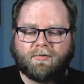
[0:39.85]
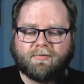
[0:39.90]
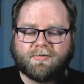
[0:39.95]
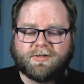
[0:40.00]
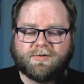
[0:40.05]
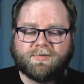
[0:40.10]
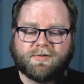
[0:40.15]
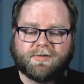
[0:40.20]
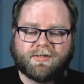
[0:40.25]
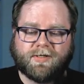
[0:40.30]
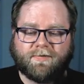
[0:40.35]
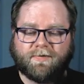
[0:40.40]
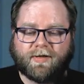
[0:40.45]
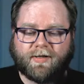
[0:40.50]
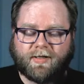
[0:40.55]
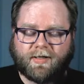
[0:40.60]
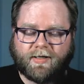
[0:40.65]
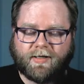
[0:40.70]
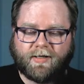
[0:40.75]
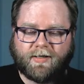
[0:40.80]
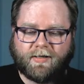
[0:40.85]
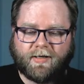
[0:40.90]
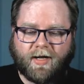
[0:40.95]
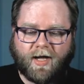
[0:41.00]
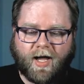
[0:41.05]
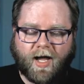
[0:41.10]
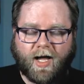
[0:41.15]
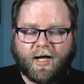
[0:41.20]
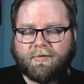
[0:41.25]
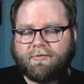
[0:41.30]
Specifically,
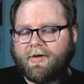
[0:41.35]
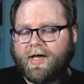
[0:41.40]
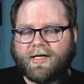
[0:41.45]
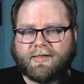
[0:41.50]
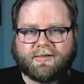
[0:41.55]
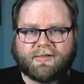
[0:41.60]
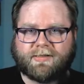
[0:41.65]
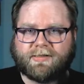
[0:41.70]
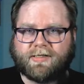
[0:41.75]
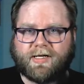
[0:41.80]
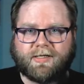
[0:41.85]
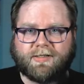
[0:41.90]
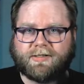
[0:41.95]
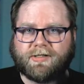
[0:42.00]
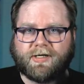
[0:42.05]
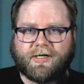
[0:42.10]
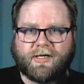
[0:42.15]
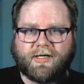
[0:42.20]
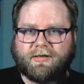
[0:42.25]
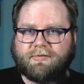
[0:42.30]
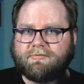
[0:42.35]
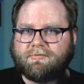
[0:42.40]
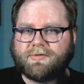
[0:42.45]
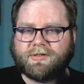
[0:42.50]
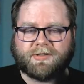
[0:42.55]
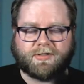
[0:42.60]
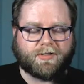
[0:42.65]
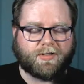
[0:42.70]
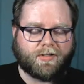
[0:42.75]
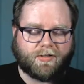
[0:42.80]
I'm SSHing in
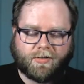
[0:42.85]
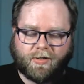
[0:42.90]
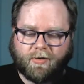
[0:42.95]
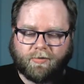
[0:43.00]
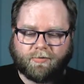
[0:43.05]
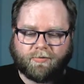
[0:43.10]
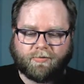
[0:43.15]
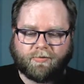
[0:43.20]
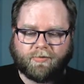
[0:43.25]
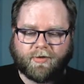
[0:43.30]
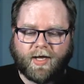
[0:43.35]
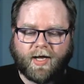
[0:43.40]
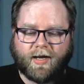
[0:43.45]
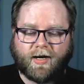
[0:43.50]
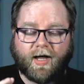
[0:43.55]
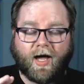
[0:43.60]
just to go through that.